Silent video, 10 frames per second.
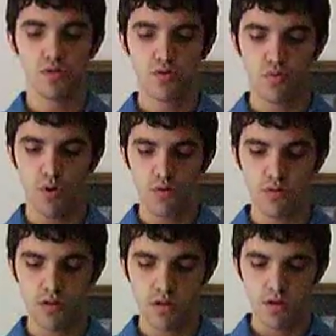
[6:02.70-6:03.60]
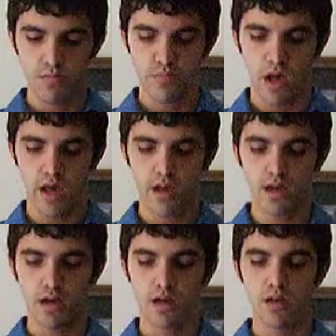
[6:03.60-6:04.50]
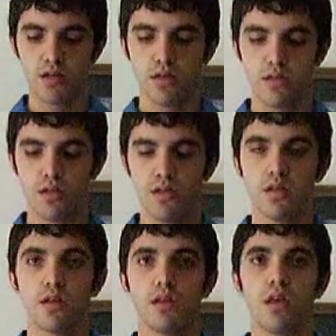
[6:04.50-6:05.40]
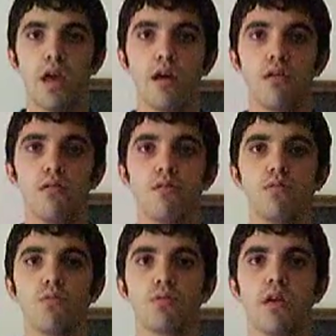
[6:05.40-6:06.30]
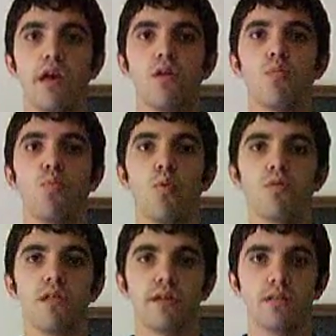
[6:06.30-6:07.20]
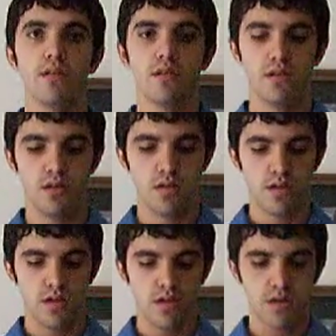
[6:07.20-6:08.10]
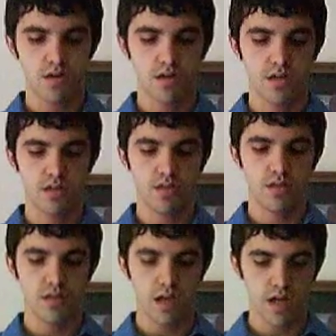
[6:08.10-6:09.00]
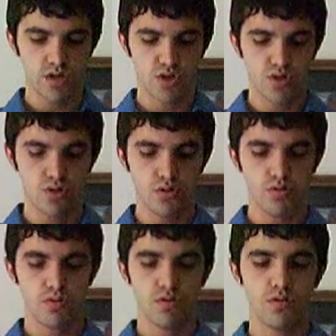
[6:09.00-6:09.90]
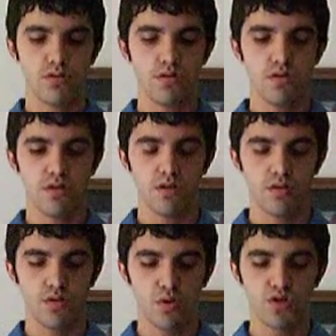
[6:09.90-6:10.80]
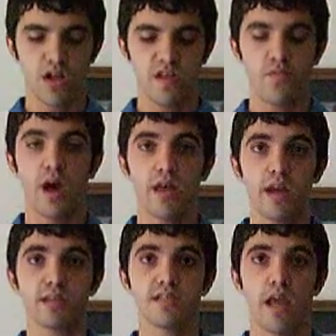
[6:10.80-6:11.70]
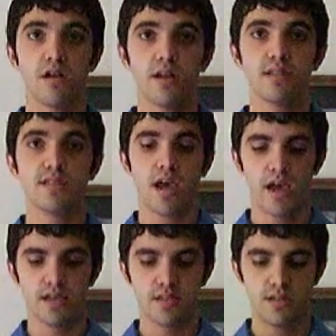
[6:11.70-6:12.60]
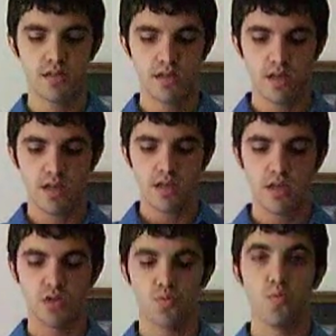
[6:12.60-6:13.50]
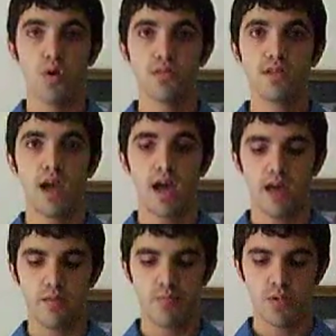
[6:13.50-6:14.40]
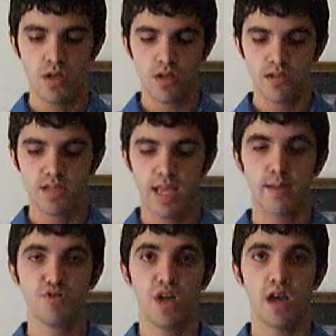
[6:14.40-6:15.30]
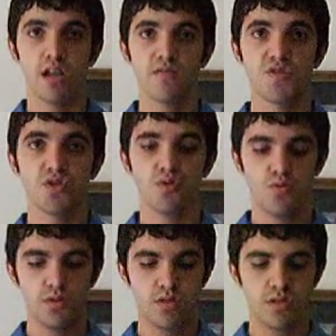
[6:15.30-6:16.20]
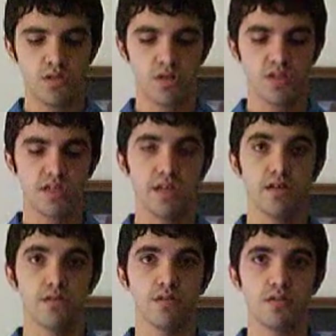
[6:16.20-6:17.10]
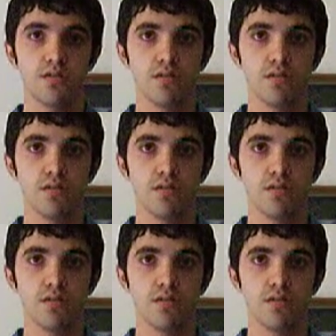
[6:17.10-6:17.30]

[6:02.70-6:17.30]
quote by Gail Warland. The No Child Left Behind Act standardized test is one-time snapshot of students' skills